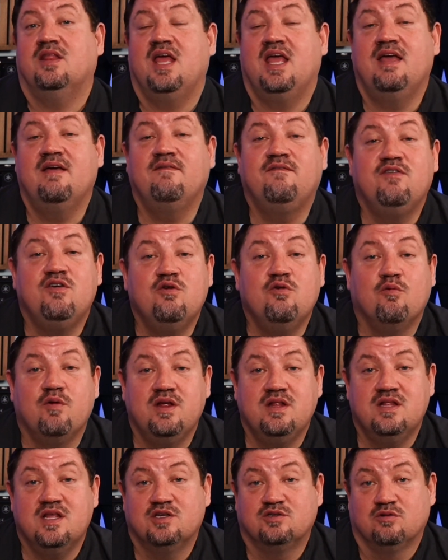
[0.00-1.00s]
If you
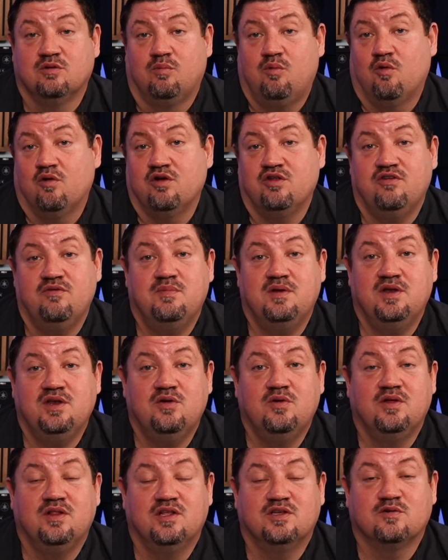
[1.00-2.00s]
read this report, you've been
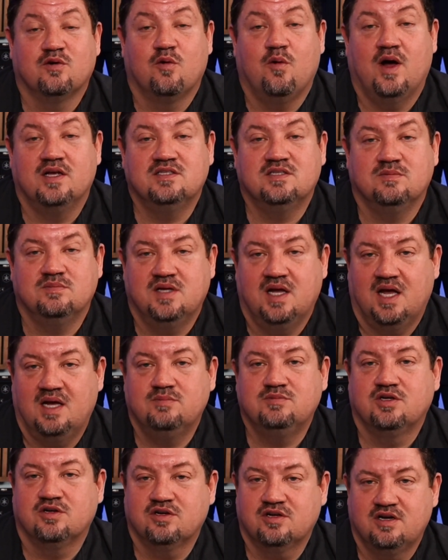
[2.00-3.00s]
doing this for quite some
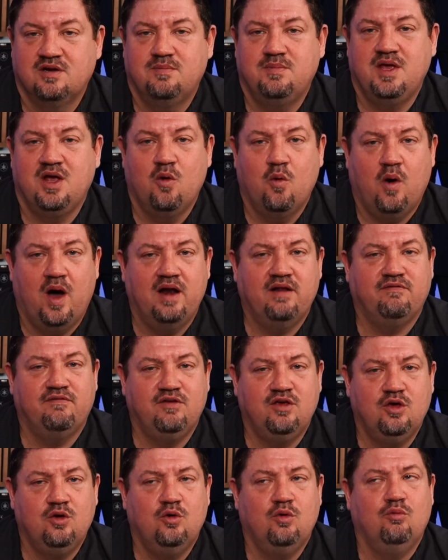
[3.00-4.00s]
time, there are going to be quite a
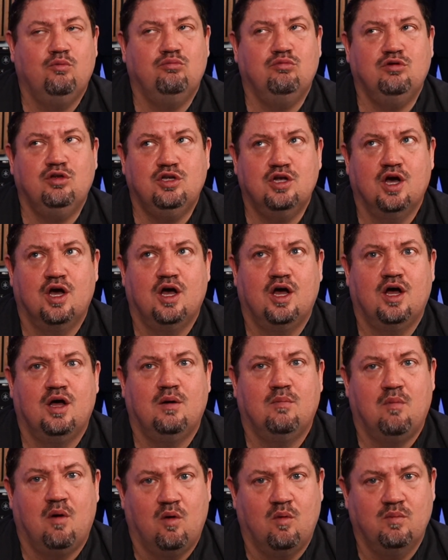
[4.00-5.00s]
few
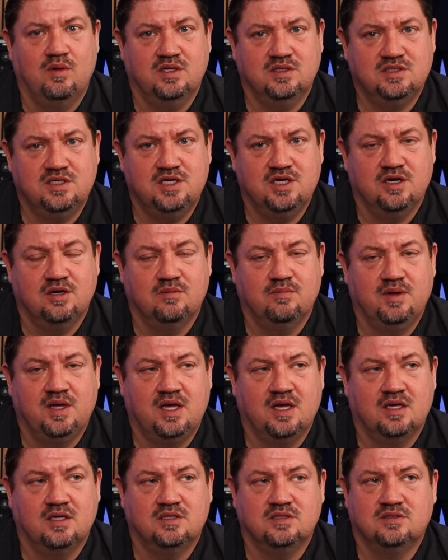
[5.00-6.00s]
duh moments here
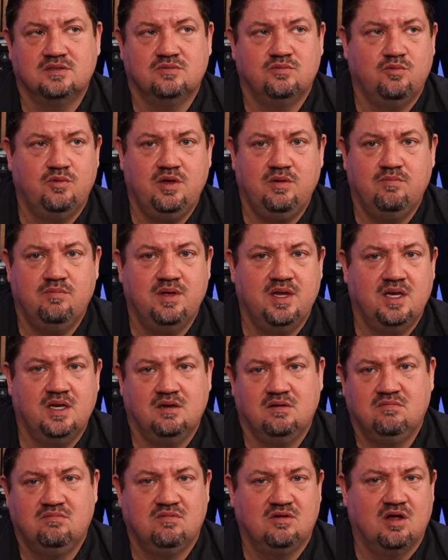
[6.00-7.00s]
because
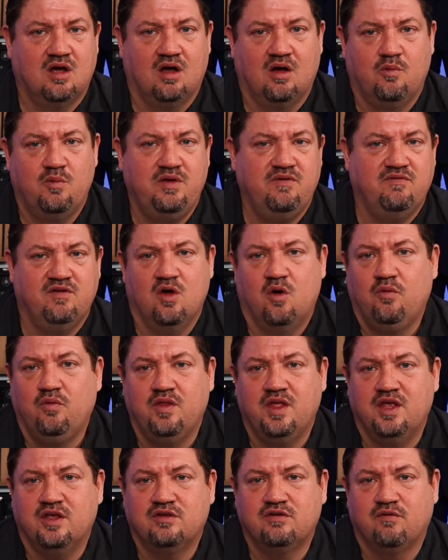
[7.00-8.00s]
we've known
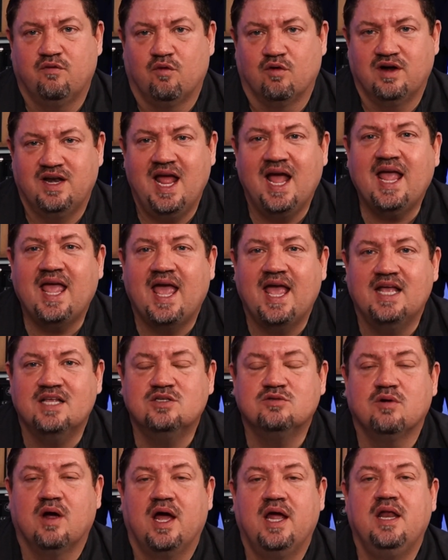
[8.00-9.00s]
this for
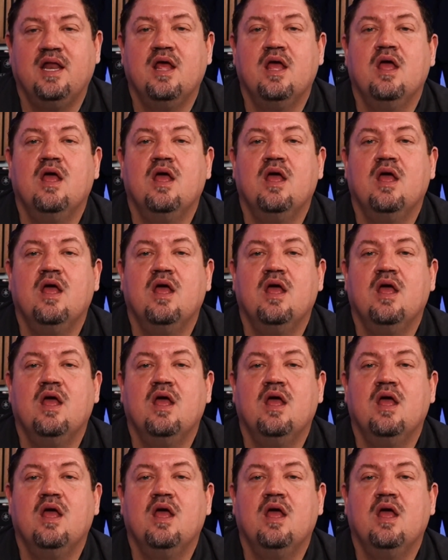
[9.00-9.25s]
decades, right?